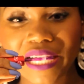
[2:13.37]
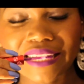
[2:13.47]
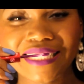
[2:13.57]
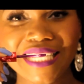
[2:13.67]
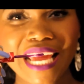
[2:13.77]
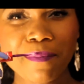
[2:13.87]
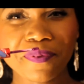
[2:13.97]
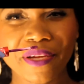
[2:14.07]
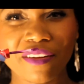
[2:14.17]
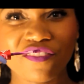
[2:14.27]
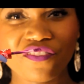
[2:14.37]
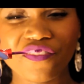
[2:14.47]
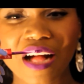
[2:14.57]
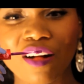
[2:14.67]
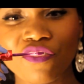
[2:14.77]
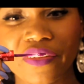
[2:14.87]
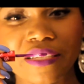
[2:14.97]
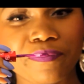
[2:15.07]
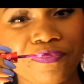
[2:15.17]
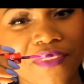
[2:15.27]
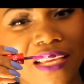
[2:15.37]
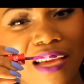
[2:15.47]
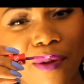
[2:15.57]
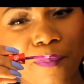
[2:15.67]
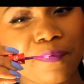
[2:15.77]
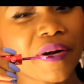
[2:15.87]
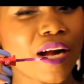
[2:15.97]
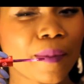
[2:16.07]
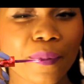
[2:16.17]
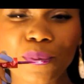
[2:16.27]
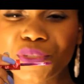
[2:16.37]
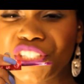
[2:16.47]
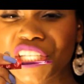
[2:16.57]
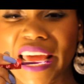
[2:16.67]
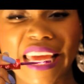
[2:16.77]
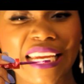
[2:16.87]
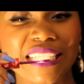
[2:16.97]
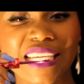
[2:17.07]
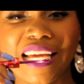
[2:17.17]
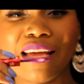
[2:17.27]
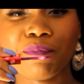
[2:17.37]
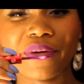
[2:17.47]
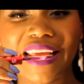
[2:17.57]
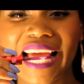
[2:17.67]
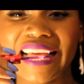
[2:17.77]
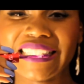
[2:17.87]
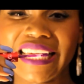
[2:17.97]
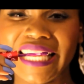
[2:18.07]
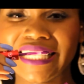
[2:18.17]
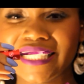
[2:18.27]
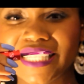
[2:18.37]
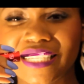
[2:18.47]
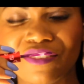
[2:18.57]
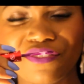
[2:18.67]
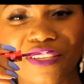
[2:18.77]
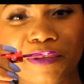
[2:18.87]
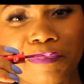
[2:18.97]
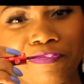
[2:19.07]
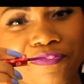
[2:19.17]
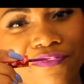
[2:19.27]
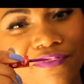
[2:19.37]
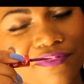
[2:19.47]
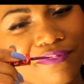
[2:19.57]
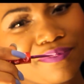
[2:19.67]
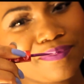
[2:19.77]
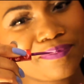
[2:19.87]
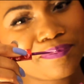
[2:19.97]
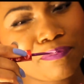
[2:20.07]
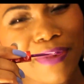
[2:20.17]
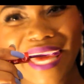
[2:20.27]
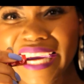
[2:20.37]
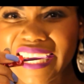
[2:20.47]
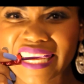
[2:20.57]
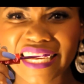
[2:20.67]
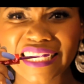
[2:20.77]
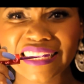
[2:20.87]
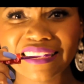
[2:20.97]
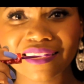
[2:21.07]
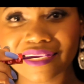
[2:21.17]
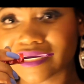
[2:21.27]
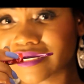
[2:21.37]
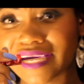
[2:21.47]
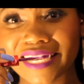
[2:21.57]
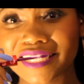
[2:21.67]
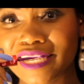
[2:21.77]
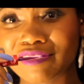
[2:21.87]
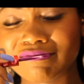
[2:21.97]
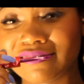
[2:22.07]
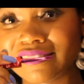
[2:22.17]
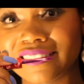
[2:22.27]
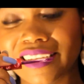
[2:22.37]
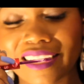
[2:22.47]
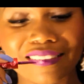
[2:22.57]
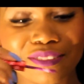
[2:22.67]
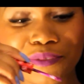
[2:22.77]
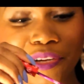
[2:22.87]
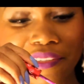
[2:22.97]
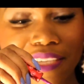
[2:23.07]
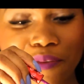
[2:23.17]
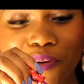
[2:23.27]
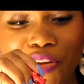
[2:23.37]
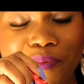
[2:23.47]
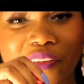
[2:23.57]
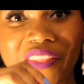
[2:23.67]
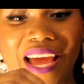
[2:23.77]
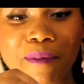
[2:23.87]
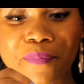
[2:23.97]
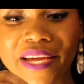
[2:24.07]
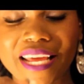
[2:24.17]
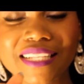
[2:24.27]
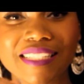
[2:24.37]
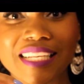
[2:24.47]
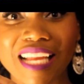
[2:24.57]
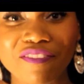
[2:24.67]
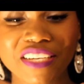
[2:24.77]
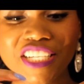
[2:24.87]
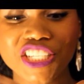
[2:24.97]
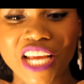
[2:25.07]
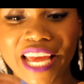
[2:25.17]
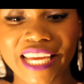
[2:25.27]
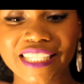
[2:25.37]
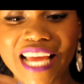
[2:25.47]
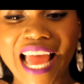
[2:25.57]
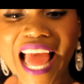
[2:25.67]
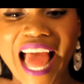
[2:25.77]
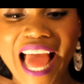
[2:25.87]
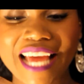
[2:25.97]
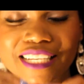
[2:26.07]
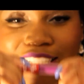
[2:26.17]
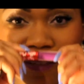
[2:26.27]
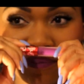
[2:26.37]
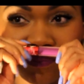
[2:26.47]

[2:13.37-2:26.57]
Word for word: a deep velvet purple shade, but it has a hint of pink. I don't know quote, don't quote me on that, but it's a lovely shade and